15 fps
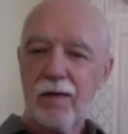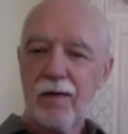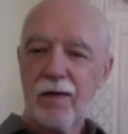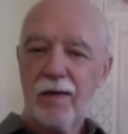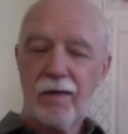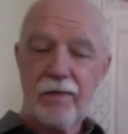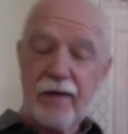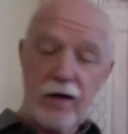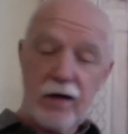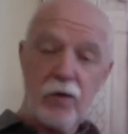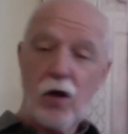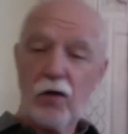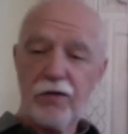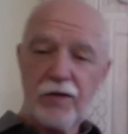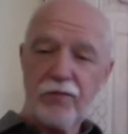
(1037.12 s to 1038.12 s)
They're
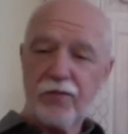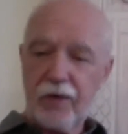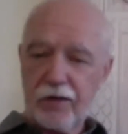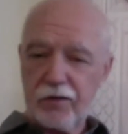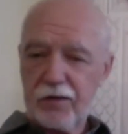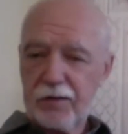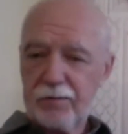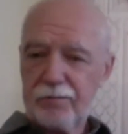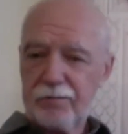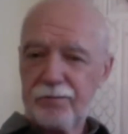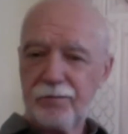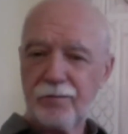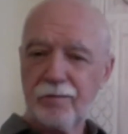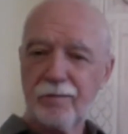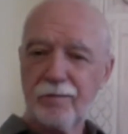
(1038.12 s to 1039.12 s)
all different.
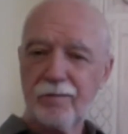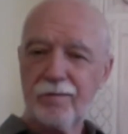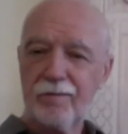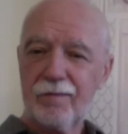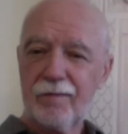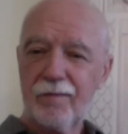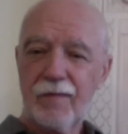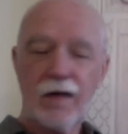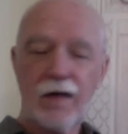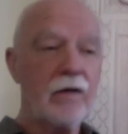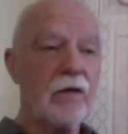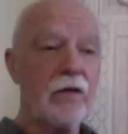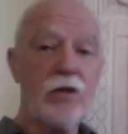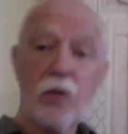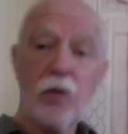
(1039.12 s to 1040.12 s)

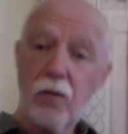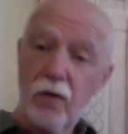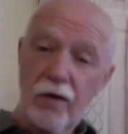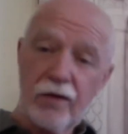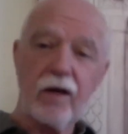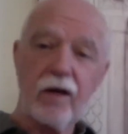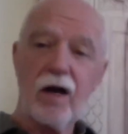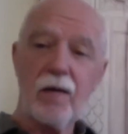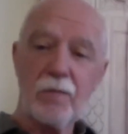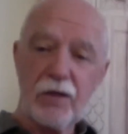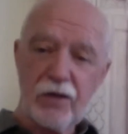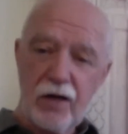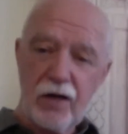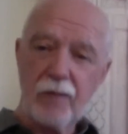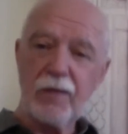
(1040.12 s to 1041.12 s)
You're the common
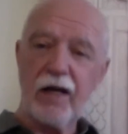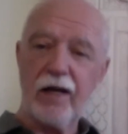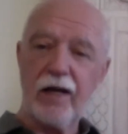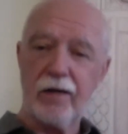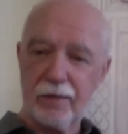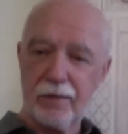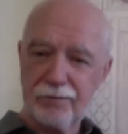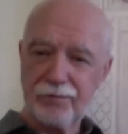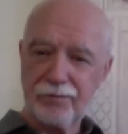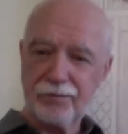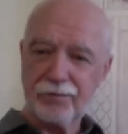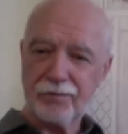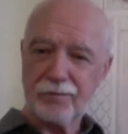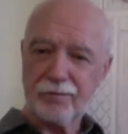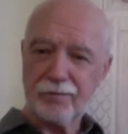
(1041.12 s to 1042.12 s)
denominator.
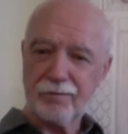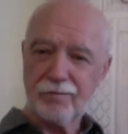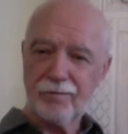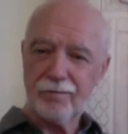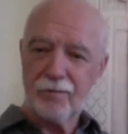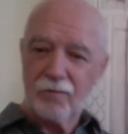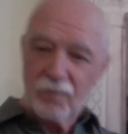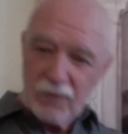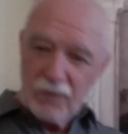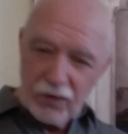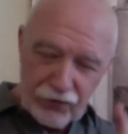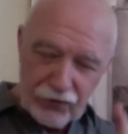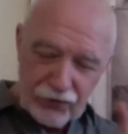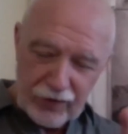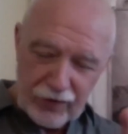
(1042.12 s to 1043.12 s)

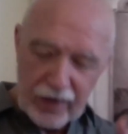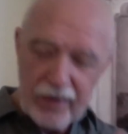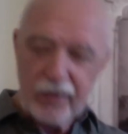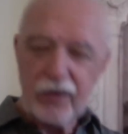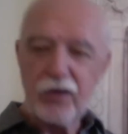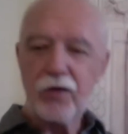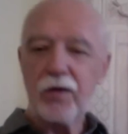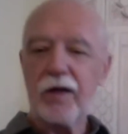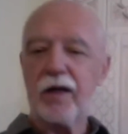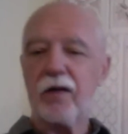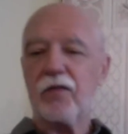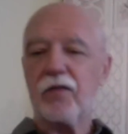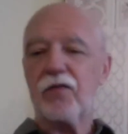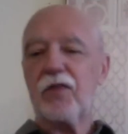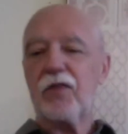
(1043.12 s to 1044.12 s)
Stay
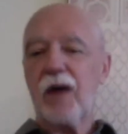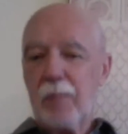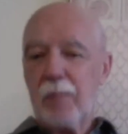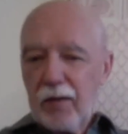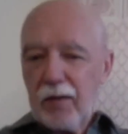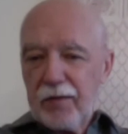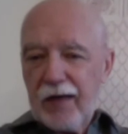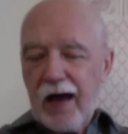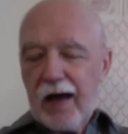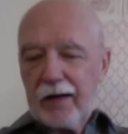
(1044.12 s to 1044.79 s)
curious about that.